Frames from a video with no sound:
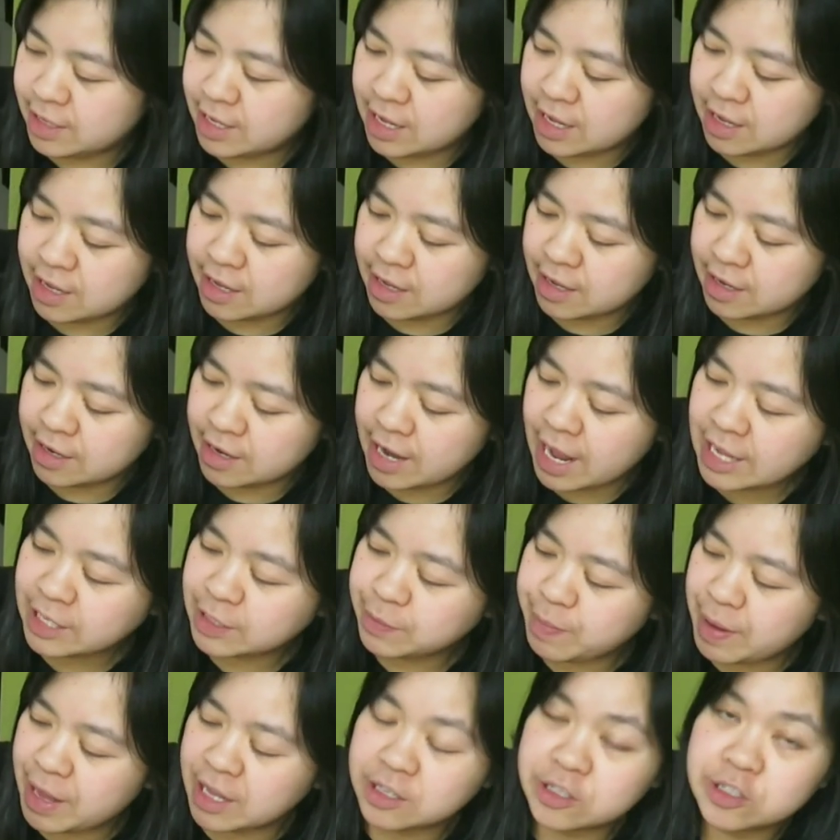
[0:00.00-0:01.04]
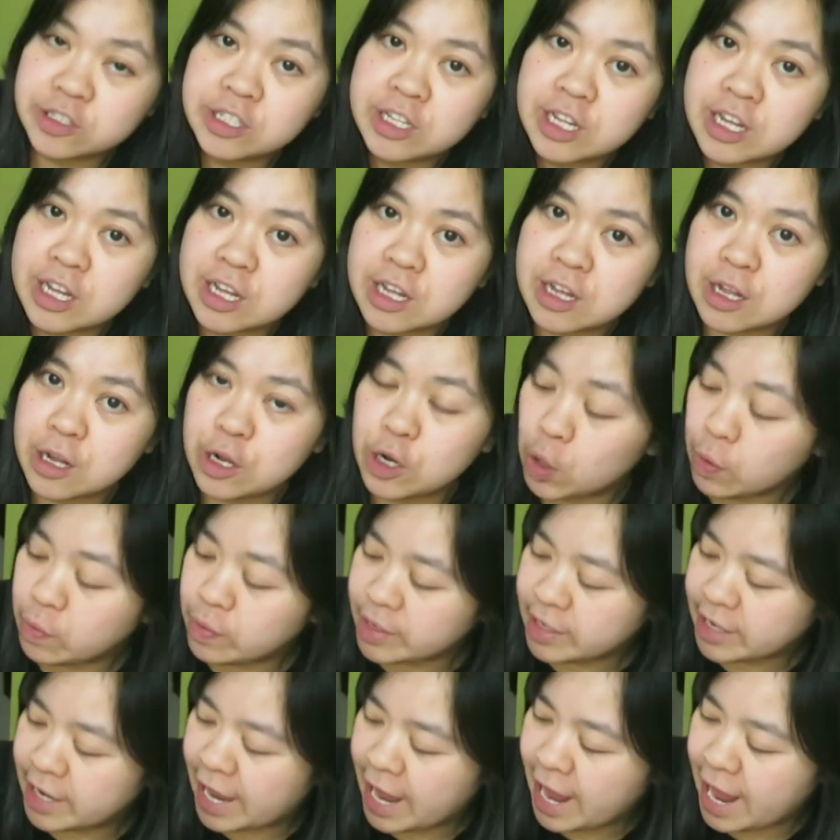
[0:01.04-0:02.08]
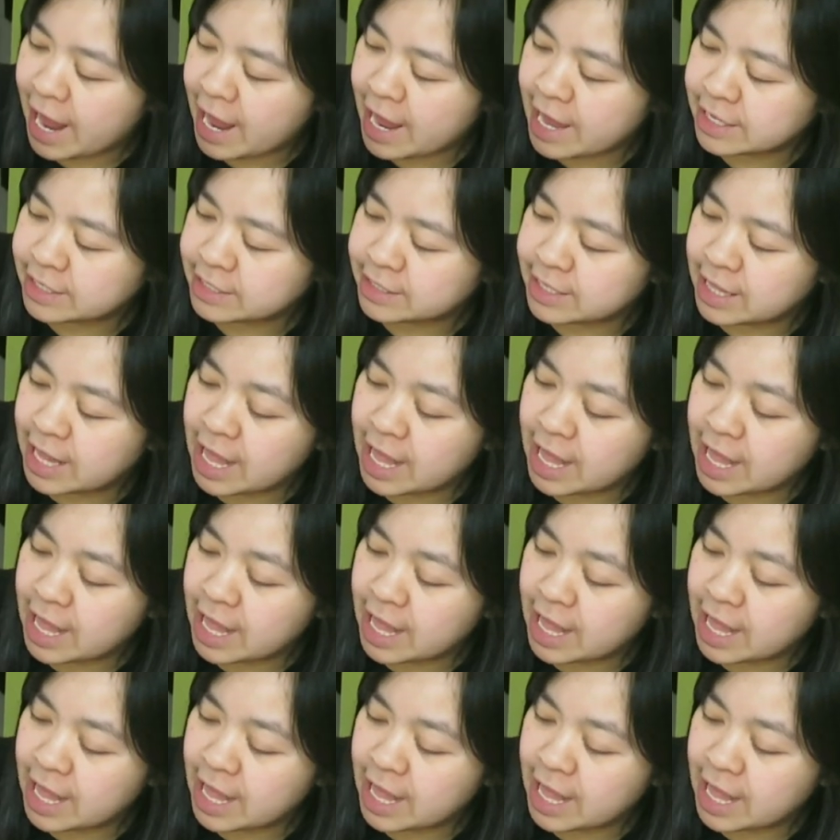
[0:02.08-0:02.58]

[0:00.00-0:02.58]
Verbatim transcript: the next page, the lowercase